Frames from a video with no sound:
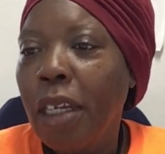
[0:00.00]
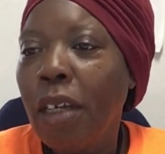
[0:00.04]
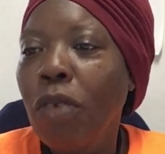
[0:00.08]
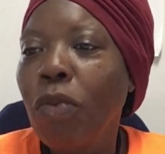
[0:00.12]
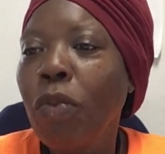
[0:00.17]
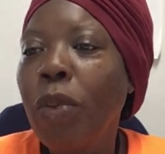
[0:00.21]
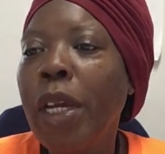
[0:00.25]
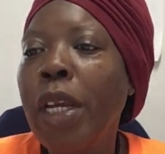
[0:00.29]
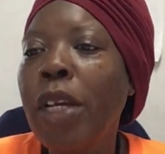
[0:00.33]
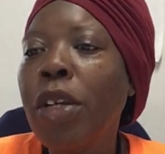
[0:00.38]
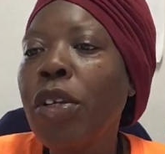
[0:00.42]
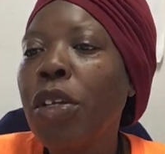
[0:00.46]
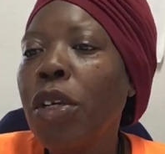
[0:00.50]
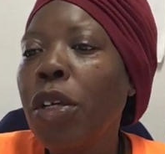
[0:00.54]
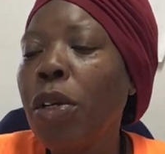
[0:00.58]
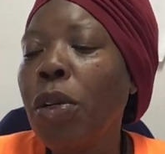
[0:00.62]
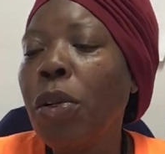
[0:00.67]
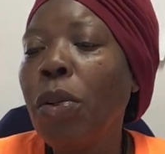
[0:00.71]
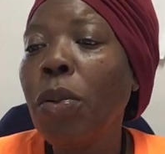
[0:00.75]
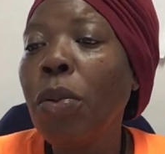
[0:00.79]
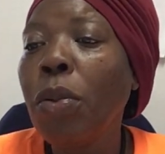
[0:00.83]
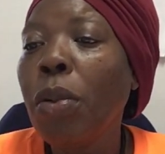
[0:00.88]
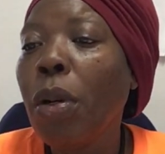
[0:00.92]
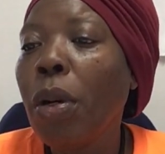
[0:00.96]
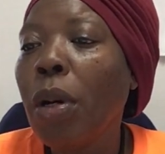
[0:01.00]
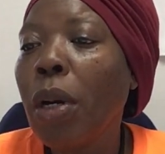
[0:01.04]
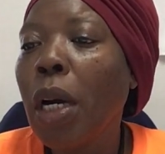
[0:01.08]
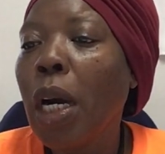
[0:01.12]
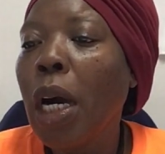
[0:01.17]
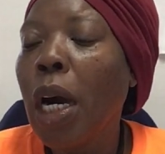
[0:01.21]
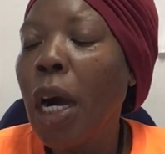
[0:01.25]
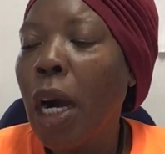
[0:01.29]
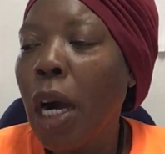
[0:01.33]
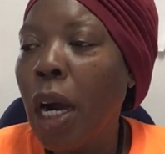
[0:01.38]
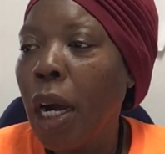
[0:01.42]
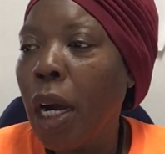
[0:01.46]
When you
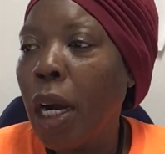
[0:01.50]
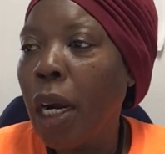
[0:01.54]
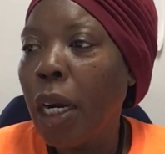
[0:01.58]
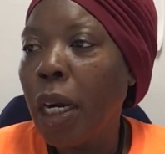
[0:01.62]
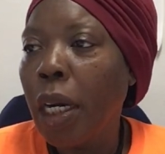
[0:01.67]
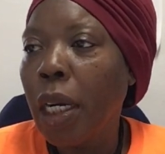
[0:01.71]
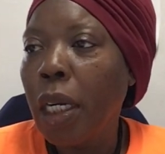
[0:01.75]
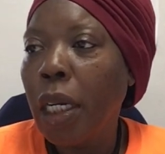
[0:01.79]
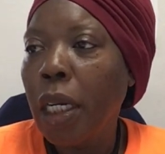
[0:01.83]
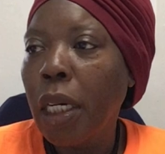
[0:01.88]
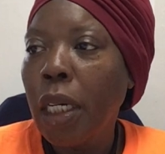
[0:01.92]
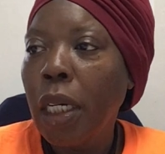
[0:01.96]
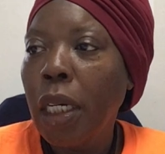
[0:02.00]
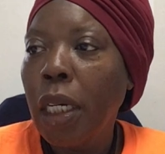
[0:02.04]
are